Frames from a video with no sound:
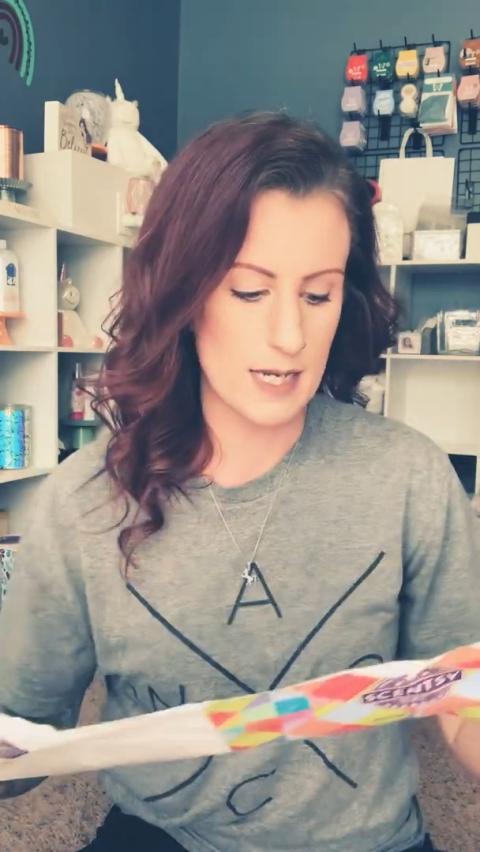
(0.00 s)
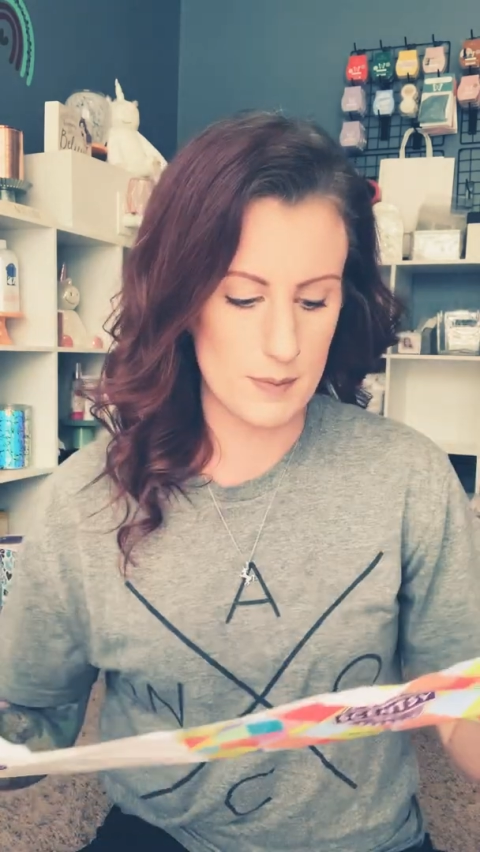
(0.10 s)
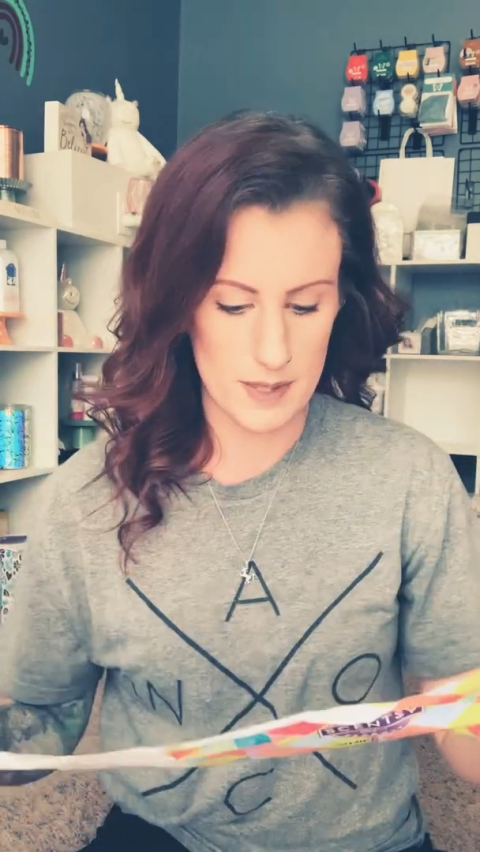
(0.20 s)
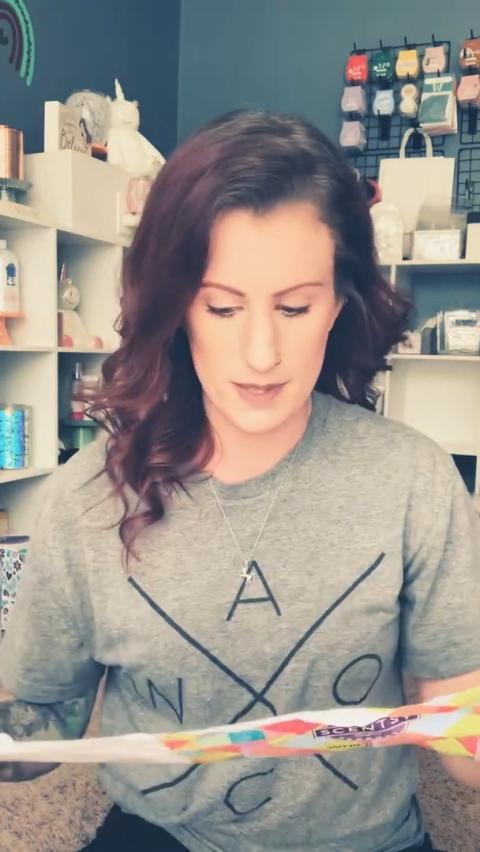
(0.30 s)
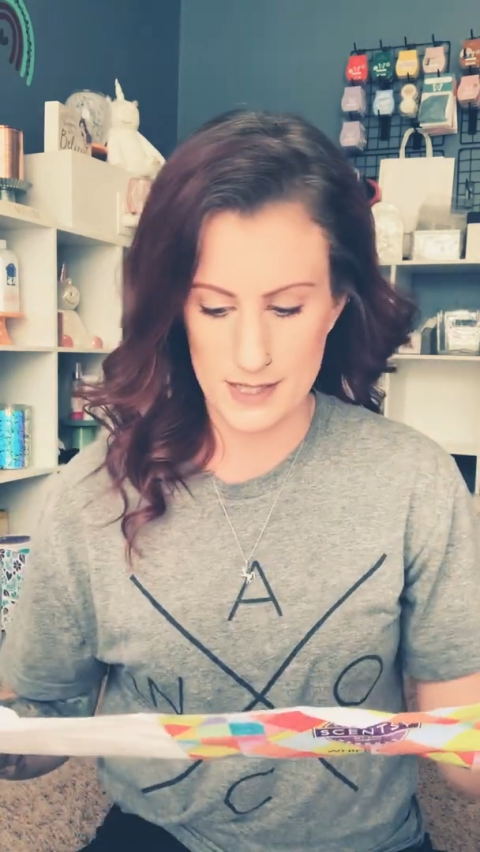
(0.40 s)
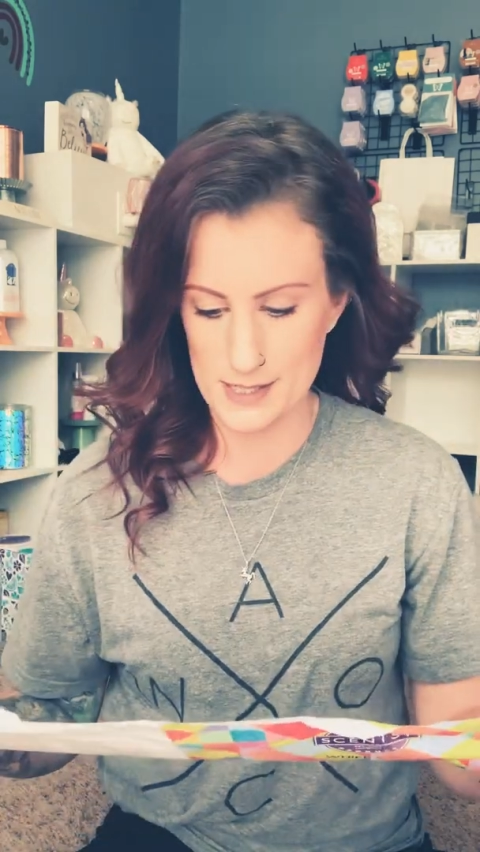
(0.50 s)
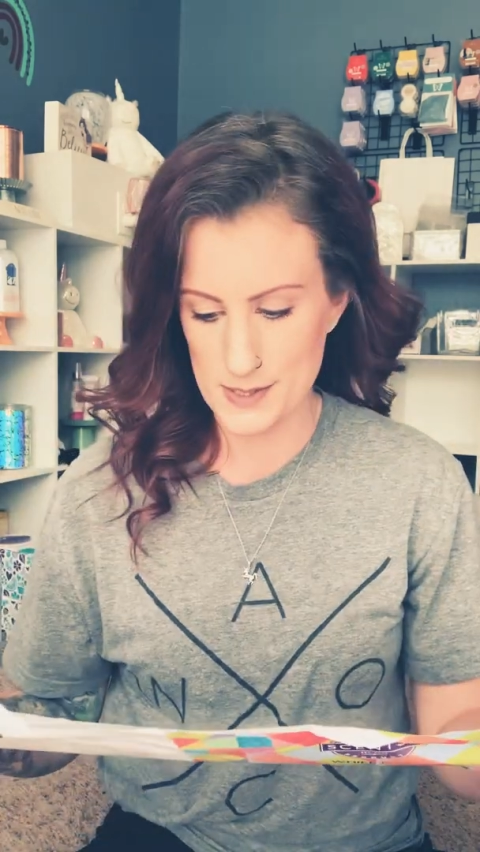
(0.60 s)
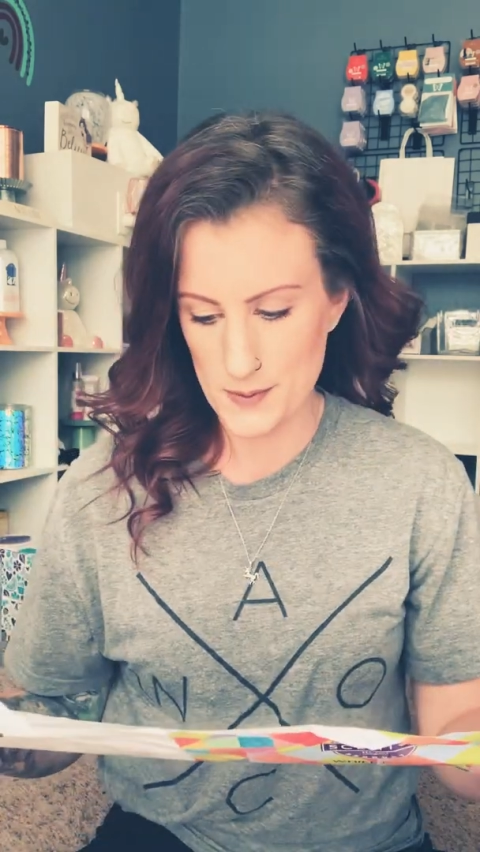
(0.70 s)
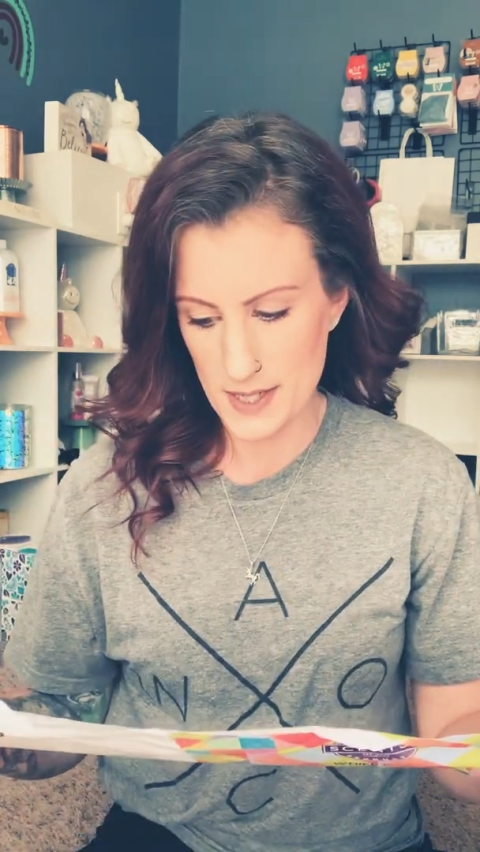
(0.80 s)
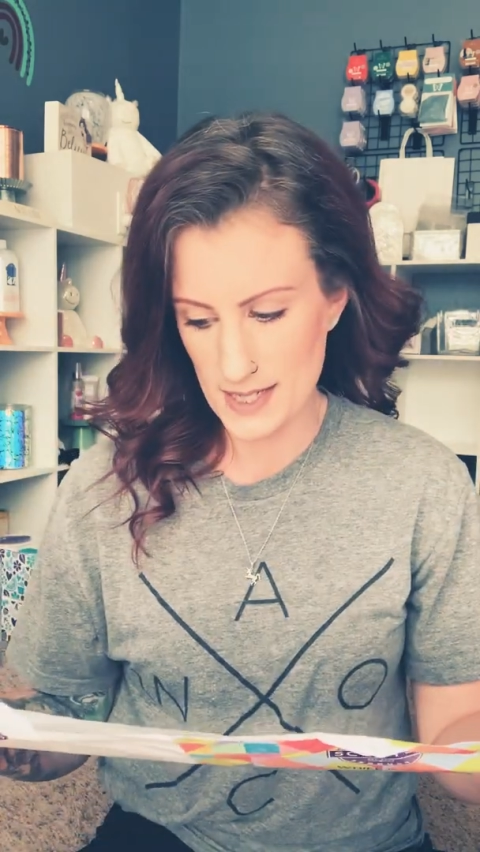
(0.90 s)
But this
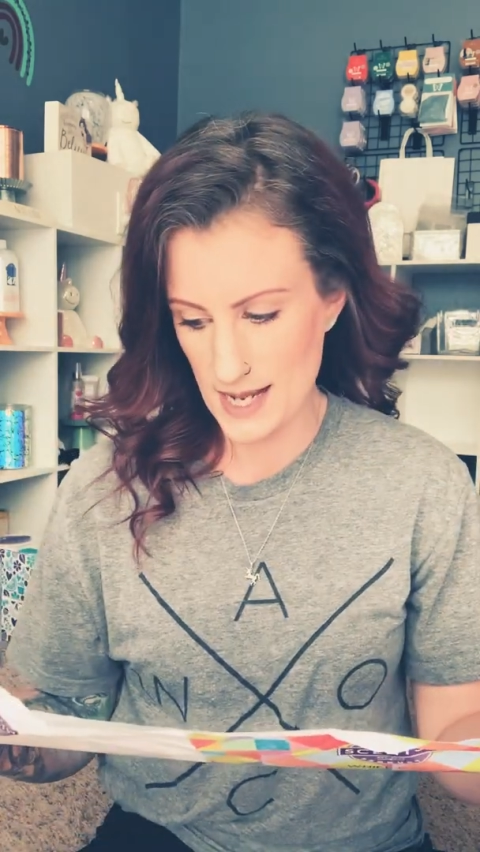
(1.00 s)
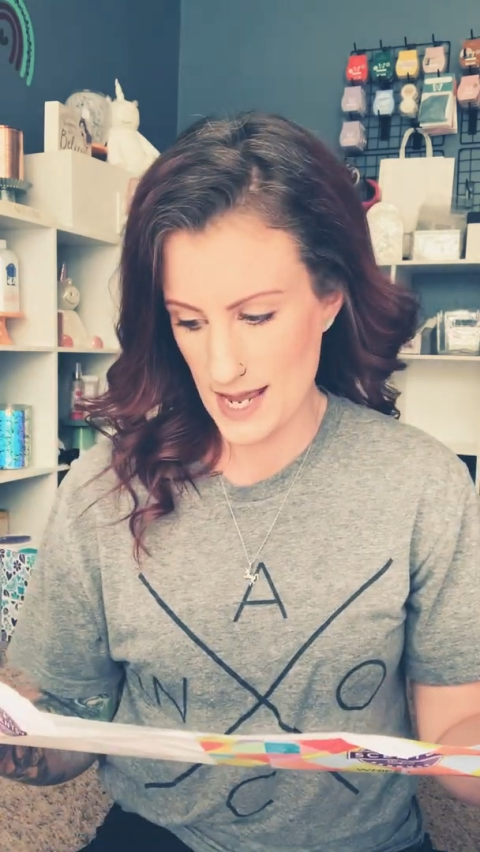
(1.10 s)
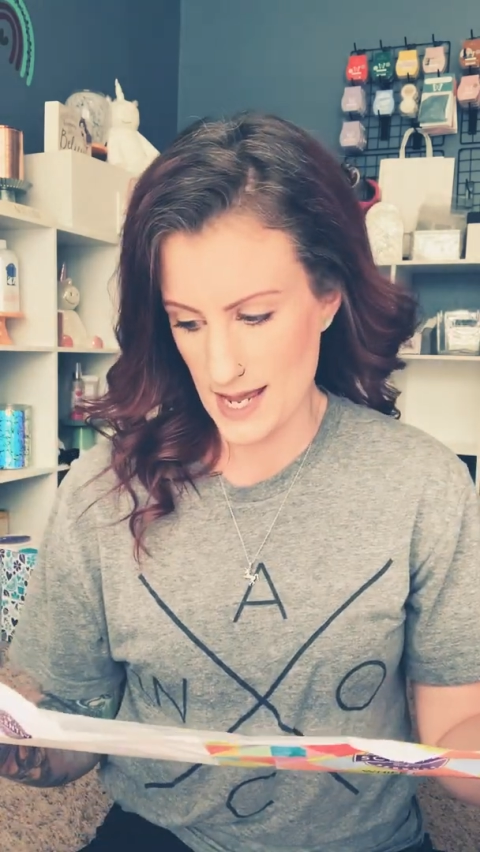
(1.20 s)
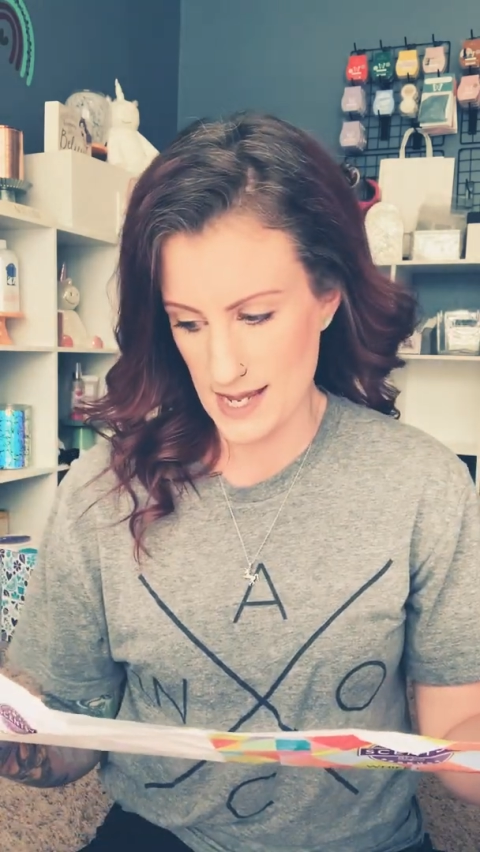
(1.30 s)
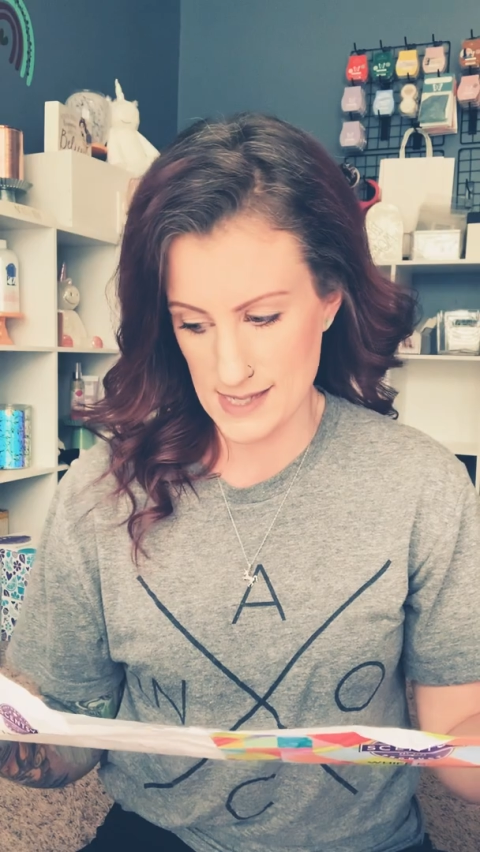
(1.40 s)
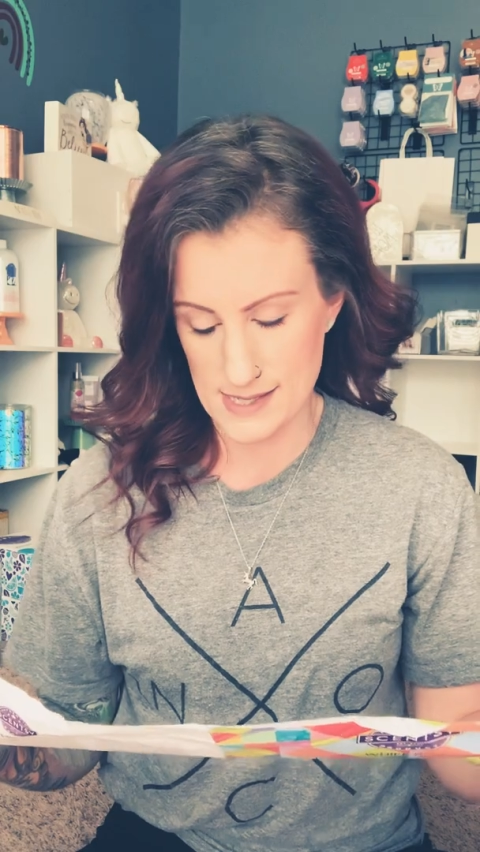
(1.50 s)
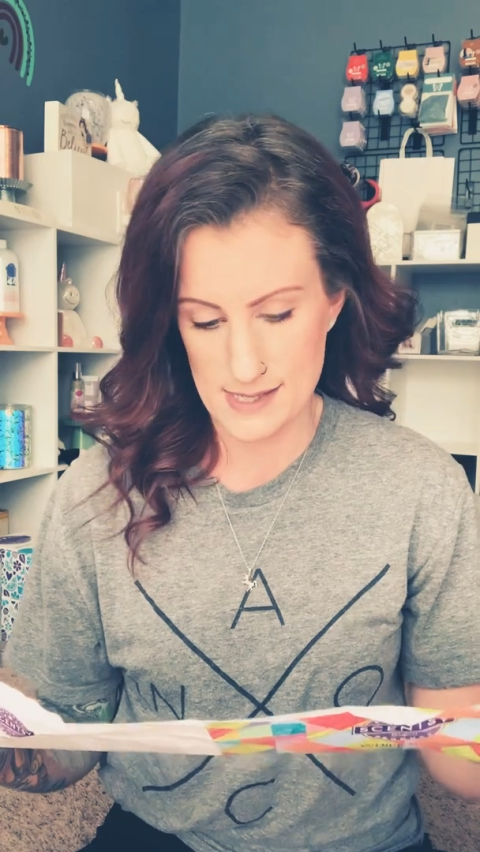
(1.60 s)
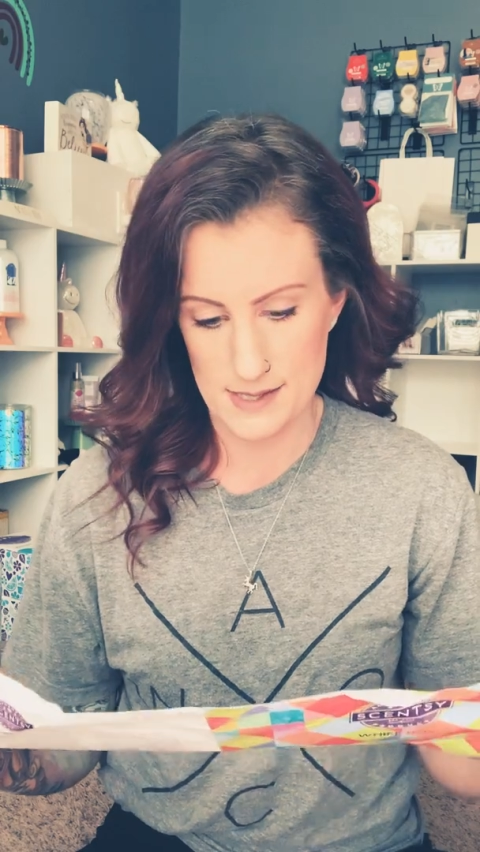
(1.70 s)
one has